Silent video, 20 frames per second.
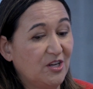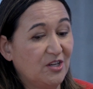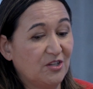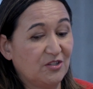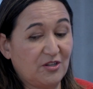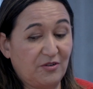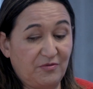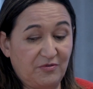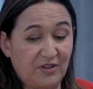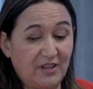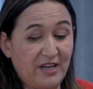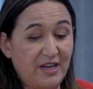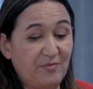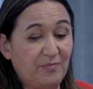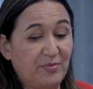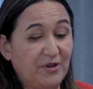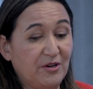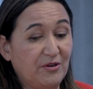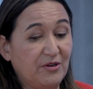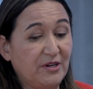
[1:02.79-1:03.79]
So for
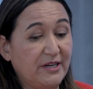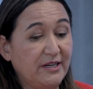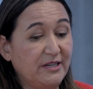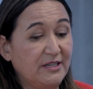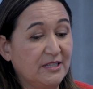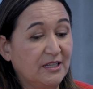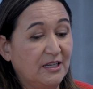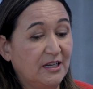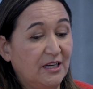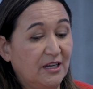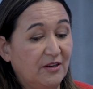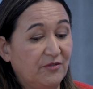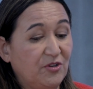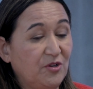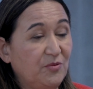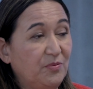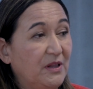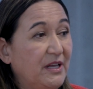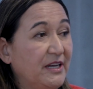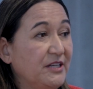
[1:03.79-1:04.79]
that period, if
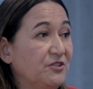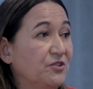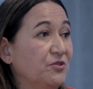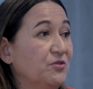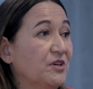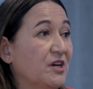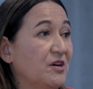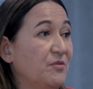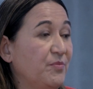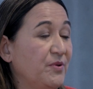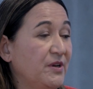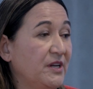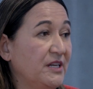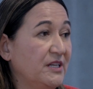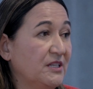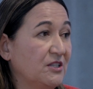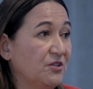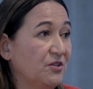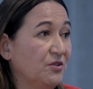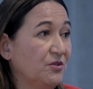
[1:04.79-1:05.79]
you place your company
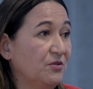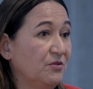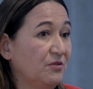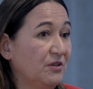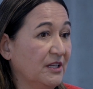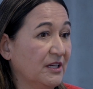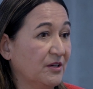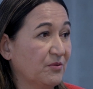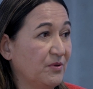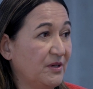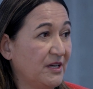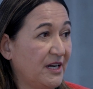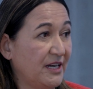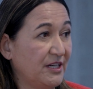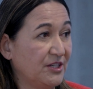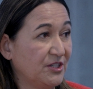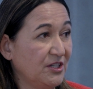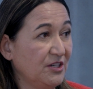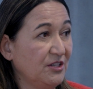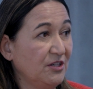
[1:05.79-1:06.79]
into
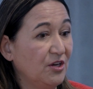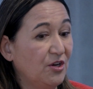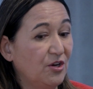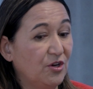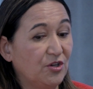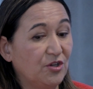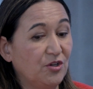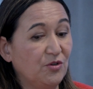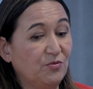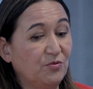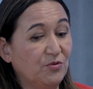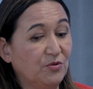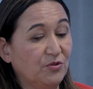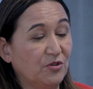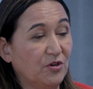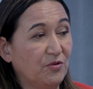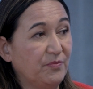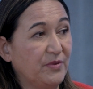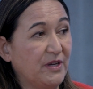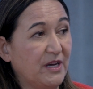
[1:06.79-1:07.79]
liquidation, you will
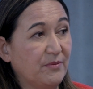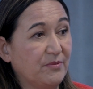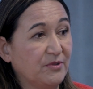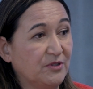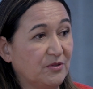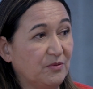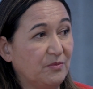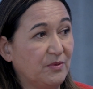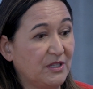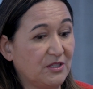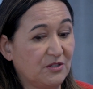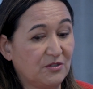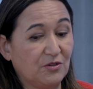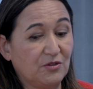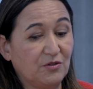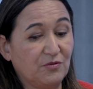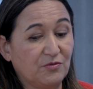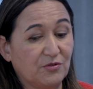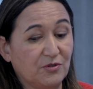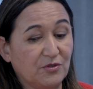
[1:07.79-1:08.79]
not be able to be
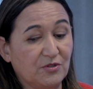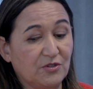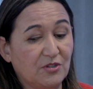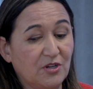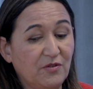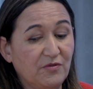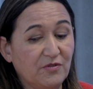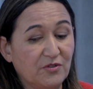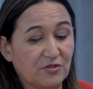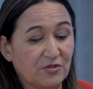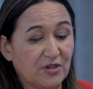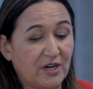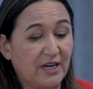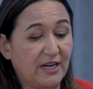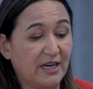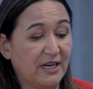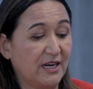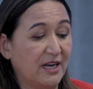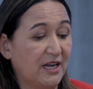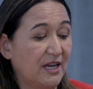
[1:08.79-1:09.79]
sued for insolvent
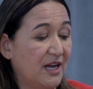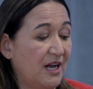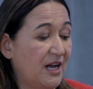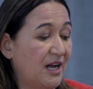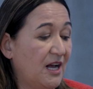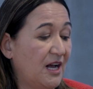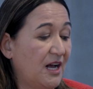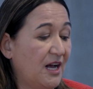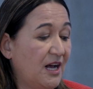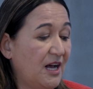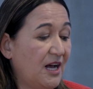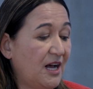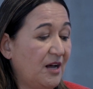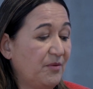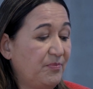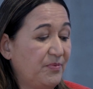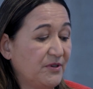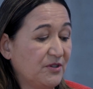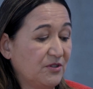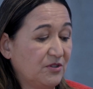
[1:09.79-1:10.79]
trading
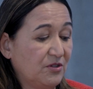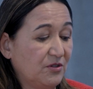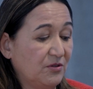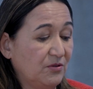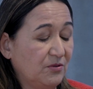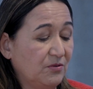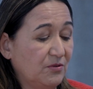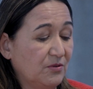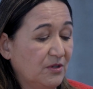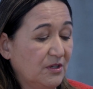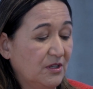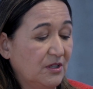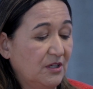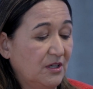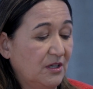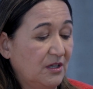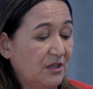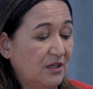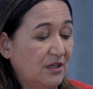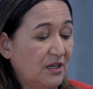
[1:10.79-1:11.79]
up until
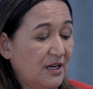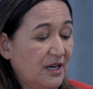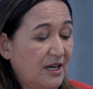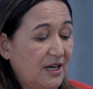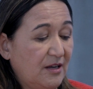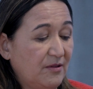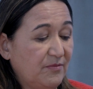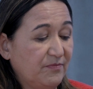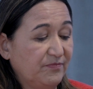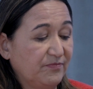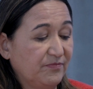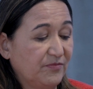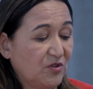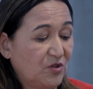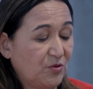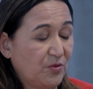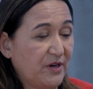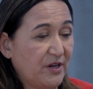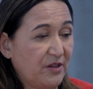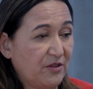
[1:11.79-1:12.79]

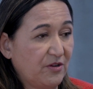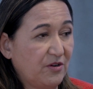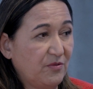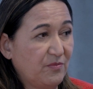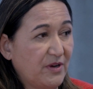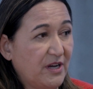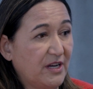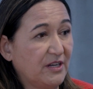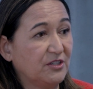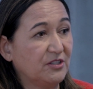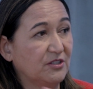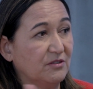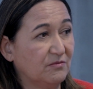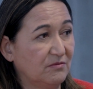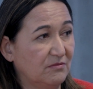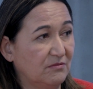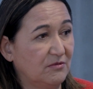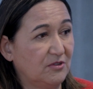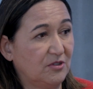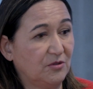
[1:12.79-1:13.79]
23rd of March
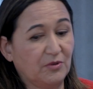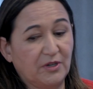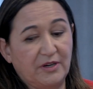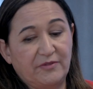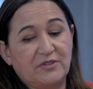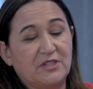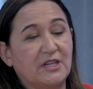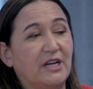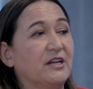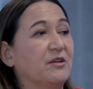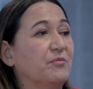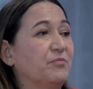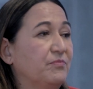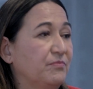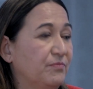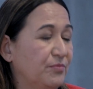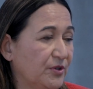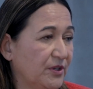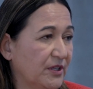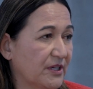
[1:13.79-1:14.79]
to whatever day you
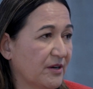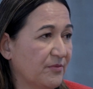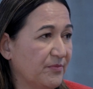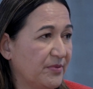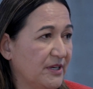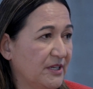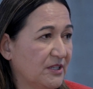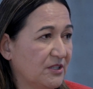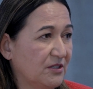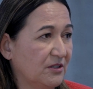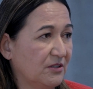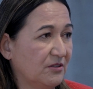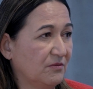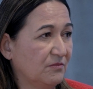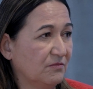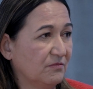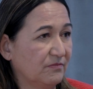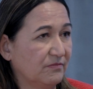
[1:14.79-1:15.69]
put your company into